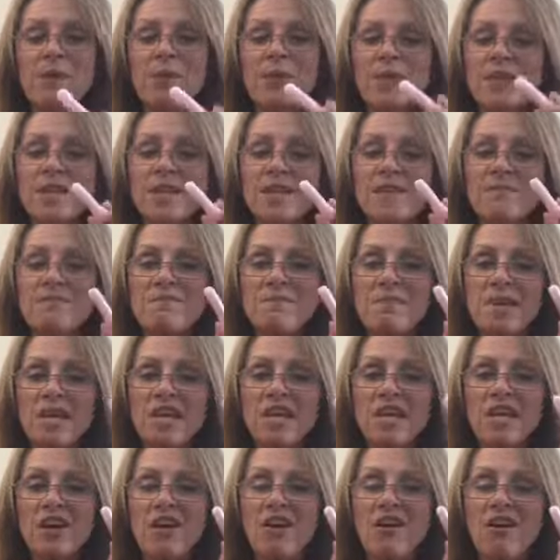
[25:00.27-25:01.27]
we can
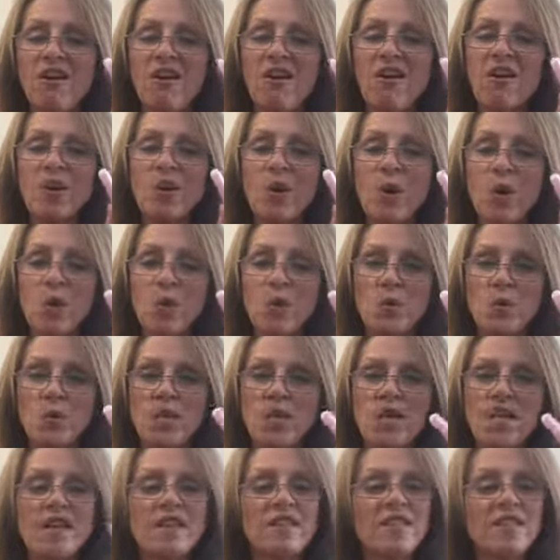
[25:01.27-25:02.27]
make our own.
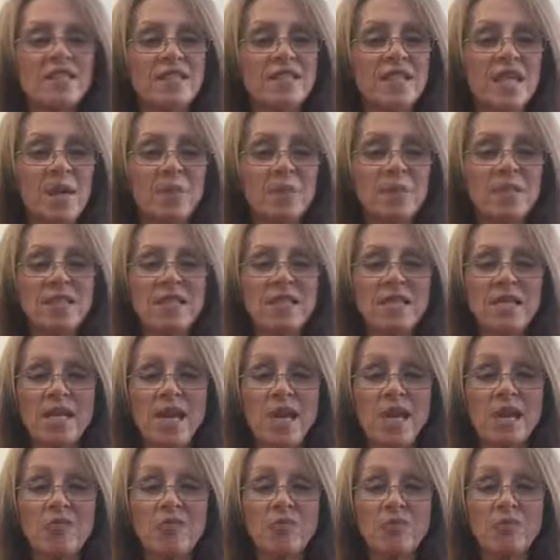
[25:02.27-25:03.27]
This happens to
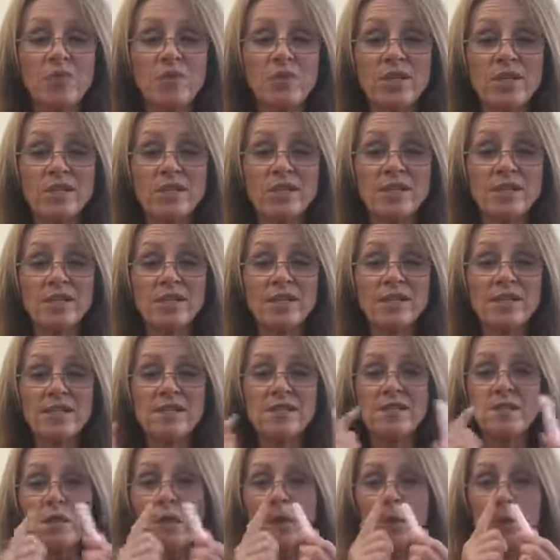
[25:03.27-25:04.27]
have breathe in it,
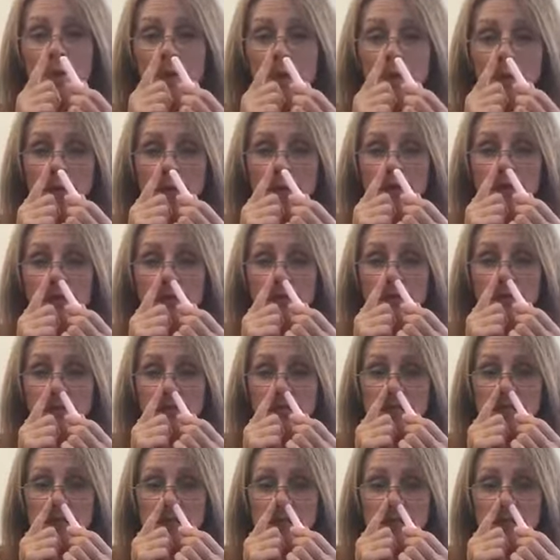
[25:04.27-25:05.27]
so if I'm
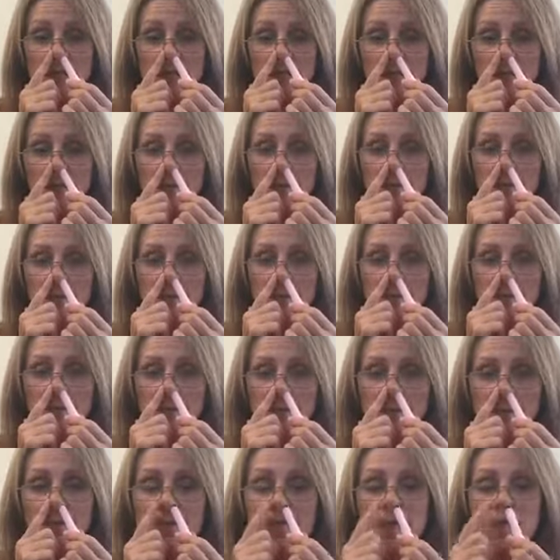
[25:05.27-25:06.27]
stuffy,
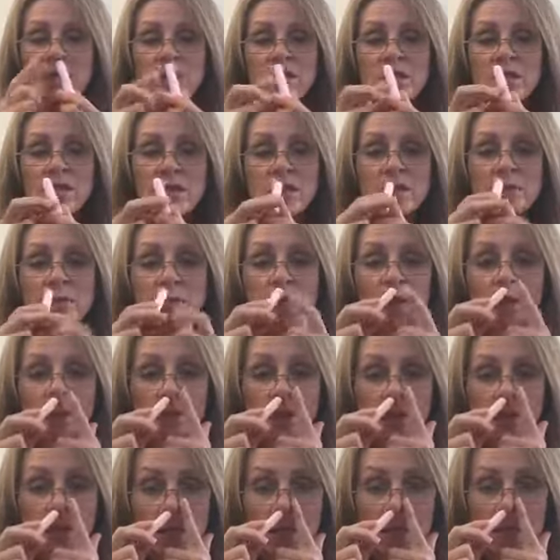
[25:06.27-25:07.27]
you can just put it
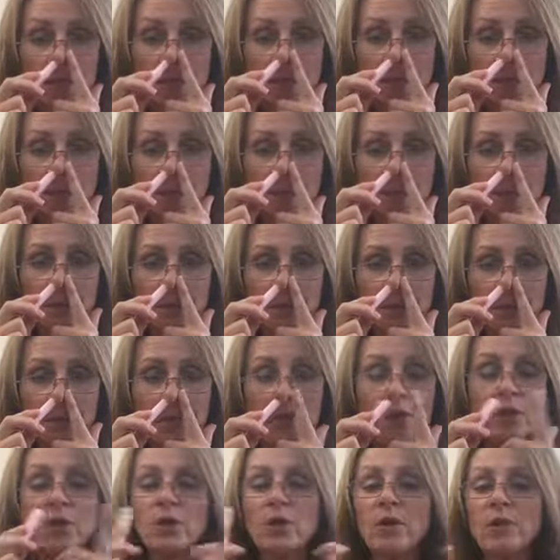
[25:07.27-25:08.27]
right here.
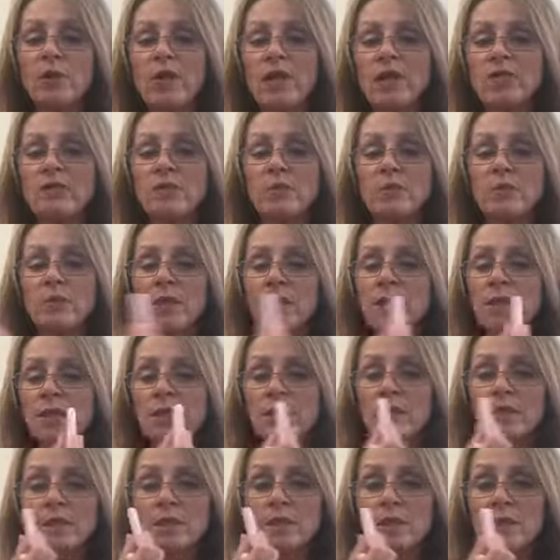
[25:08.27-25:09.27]
You don't have to put it in.
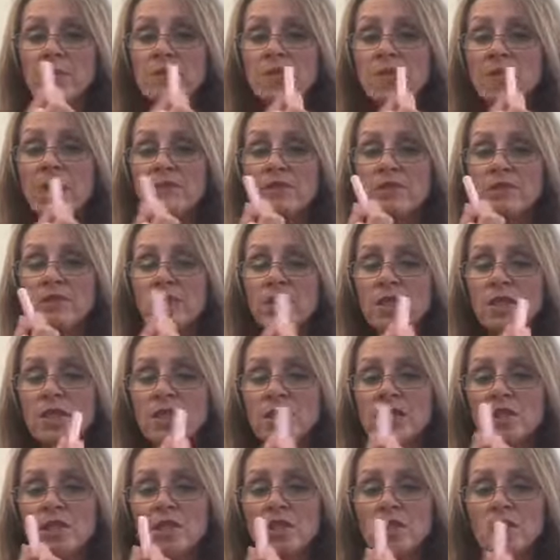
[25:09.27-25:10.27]
And sometimes for the
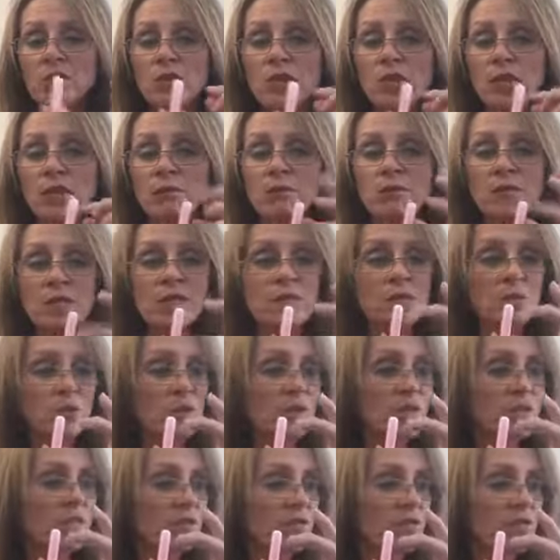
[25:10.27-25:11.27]
kids, you can mix it
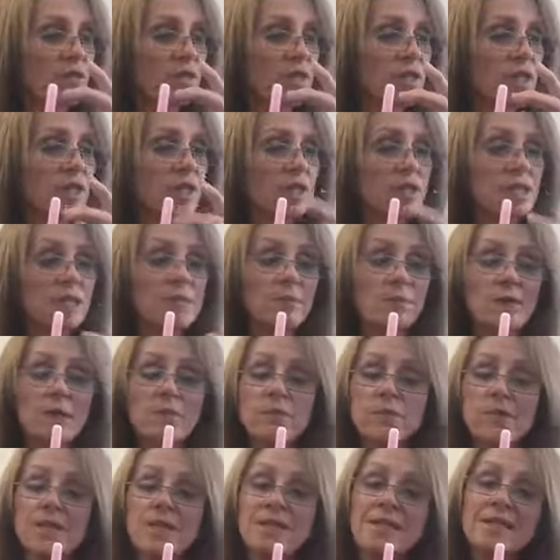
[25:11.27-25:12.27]
with different things.
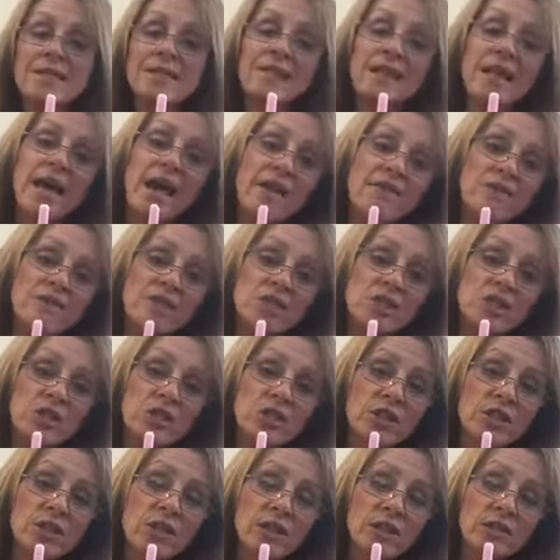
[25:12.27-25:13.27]
Maybe it's
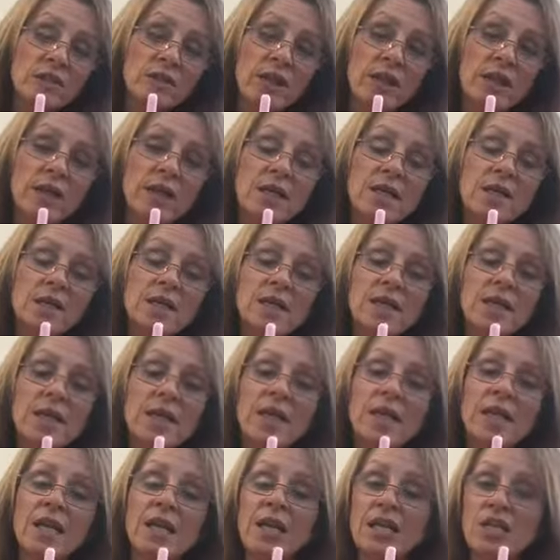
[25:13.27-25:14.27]
lavender, right? Because they
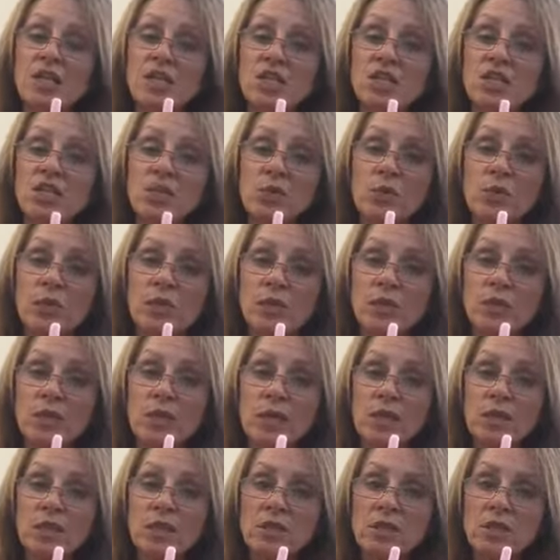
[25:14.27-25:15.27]
get anxious when they're
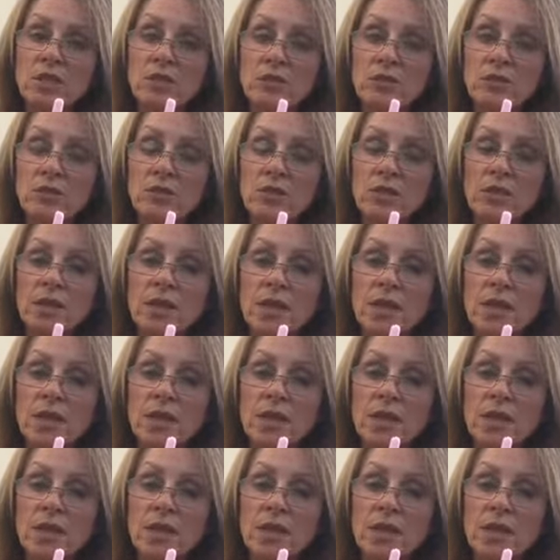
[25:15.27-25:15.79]
at school